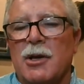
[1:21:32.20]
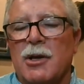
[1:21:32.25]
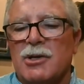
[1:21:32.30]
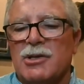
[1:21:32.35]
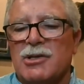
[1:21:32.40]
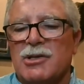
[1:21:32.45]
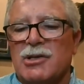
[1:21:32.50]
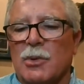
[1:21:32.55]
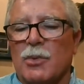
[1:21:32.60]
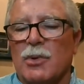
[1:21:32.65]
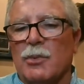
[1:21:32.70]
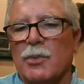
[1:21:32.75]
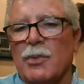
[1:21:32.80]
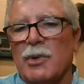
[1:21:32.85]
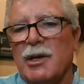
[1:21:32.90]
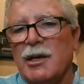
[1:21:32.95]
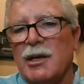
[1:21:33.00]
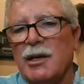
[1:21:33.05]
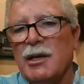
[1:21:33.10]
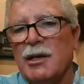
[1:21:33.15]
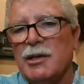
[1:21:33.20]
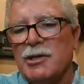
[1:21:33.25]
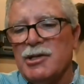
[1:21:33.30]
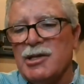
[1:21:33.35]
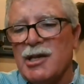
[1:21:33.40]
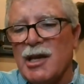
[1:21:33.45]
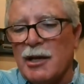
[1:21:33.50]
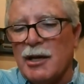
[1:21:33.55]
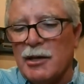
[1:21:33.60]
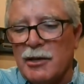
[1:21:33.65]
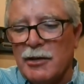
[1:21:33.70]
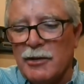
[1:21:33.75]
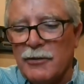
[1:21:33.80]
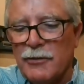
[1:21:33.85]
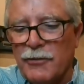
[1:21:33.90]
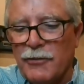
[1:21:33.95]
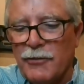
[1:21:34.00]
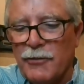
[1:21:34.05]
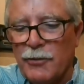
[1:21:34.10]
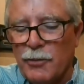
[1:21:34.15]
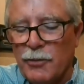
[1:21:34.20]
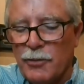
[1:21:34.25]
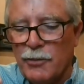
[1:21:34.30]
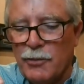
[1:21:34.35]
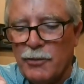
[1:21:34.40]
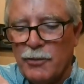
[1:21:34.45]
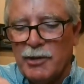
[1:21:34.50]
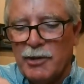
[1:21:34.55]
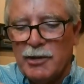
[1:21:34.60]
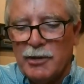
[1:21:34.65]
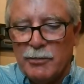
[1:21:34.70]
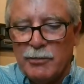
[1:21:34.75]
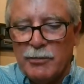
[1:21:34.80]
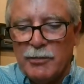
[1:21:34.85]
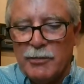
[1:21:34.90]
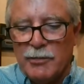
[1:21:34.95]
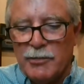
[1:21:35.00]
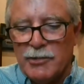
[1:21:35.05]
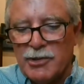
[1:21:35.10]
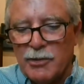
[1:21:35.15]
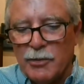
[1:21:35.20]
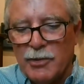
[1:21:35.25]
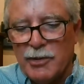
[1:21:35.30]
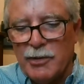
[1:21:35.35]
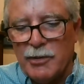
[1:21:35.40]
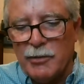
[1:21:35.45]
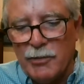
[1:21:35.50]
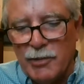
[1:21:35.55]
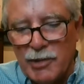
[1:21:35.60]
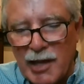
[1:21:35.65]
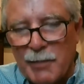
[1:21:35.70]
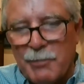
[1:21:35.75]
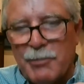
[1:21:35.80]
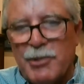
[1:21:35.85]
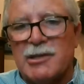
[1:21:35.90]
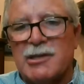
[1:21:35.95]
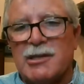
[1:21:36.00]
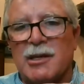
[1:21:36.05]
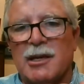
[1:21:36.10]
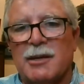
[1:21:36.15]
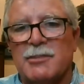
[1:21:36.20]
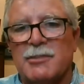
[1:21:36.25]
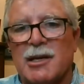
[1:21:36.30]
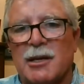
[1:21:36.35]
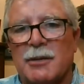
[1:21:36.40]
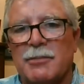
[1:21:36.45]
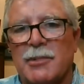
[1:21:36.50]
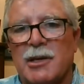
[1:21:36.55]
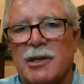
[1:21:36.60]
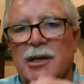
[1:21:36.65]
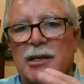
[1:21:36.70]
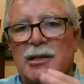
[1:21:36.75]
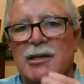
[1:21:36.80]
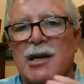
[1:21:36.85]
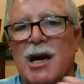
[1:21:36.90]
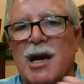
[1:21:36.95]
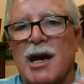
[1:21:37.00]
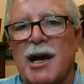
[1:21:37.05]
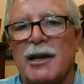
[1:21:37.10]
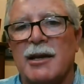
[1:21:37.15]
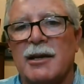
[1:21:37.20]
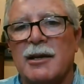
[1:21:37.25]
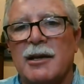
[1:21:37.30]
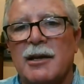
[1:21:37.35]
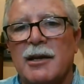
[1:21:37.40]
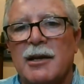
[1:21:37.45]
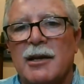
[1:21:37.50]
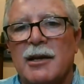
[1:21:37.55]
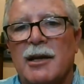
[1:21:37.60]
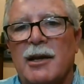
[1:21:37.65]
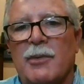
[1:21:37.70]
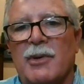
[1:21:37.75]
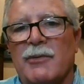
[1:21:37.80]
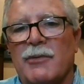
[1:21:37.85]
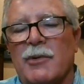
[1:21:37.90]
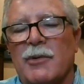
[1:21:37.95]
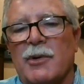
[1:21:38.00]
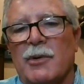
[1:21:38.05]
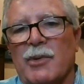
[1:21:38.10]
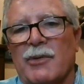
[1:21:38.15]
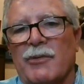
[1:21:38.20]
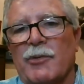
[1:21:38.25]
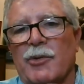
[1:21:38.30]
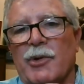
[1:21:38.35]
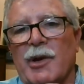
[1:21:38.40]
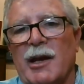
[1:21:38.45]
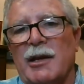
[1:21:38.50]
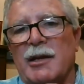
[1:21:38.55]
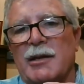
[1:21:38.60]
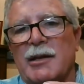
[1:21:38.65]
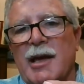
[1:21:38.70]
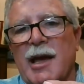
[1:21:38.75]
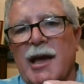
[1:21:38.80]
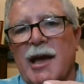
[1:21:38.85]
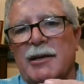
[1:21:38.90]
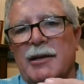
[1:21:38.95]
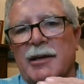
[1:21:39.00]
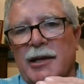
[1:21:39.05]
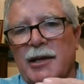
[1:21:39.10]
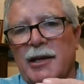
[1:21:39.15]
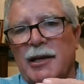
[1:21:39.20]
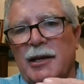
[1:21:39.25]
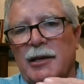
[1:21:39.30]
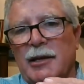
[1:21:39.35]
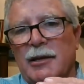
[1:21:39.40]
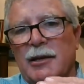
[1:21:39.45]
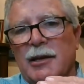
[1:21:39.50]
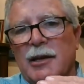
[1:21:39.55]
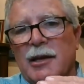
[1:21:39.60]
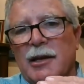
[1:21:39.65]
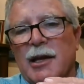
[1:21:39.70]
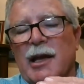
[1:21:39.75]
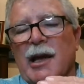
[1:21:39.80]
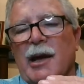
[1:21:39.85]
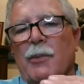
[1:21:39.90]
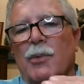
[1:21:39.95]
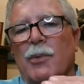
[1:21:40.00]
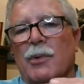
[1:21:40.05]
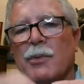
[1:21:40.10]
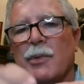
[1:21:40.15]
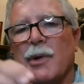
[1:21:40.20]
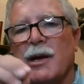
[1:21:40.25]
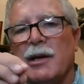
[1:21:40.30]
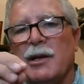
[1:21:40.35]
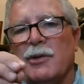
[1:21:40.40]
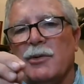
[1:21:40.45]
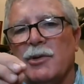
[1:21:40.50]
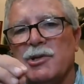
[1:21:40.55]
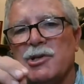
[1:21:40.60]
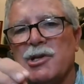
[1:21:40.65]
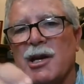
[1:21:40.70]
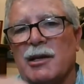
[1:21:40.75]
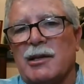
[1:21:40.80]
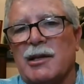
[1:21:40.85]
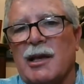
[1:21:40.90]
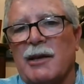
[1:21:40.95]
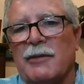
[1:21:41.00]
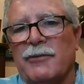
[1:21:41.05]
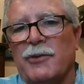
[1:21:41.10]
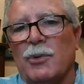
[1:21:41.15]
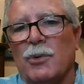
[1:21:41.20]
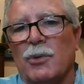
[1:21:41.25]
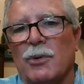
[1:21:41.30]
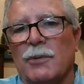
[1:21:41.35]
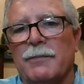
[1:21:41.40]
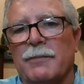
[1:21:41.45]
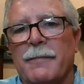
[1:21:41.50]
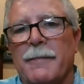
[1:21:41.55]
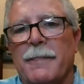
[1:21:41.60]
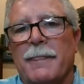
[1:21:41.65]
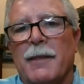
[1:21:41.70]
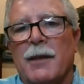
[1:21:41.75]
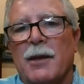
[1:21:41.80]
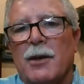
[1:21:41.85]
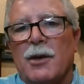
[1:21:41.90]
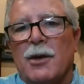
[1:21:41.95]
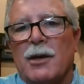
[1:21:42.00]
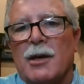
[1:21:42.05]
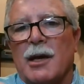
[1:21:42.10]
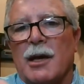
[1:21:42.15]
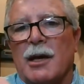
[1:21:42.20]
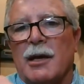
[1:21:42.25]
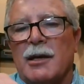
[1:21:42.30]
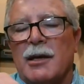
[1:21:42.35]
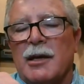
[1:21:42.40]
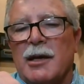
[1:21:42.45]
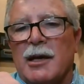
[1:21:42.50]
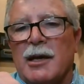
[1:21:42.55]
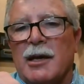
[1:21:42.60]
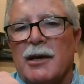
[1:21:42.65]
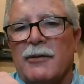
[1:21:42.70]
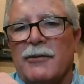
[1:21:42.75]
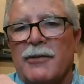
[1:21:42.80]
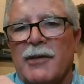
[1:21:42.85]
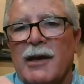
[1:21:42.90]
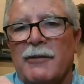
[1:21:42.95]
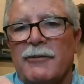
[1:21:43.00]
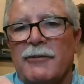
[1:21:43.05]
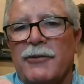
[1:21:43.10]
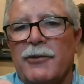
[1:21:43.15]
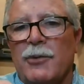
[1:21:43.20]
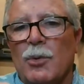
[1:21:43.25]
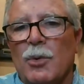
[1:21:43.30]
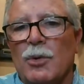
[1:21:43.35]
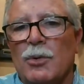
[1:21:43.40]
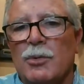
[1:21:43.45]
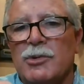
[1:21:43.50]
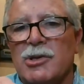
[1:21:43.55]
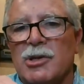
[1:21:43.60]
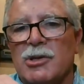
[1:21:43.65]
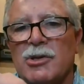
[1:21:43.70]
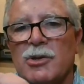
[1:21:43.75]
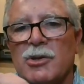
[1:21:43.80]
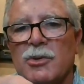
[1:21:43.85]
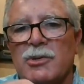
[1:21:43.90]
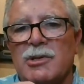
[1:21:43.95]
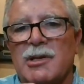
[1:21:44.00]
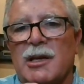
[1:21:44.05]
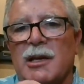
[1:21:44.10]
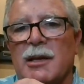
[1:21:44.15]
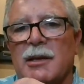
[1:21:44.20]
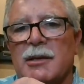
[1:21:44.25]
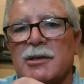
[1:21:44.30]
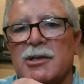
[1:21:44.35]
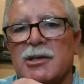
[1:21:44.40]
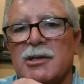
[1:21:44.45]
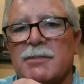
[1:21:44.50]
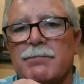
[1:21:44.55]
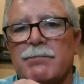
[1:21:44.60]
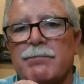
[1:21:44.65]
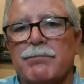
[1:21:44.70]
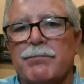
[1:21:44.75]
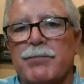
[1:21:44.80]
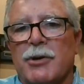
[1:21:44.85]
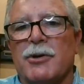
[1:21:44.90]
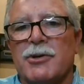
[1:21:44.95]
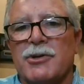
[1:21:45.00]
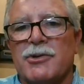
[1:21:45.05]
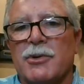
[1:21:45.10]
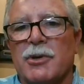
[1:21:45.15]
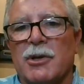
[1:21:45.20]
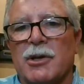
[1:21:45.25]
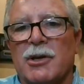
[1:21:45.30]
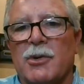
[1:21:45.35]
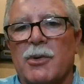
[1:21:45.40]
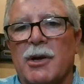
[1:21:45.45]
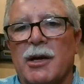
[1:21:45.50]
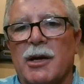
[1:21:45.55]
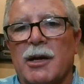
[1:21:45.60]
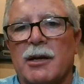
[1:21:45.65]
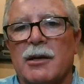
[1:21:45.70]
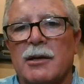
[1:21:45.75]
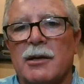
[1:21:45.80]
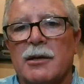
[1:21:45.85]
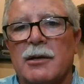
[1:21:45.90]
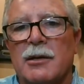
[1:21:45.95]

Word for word: So when we inject when so when when that piston comes up and it's hot and we've we've created that heat and we're ready to inject that fuel. Okay if that fuel just goes in and just burns really quick,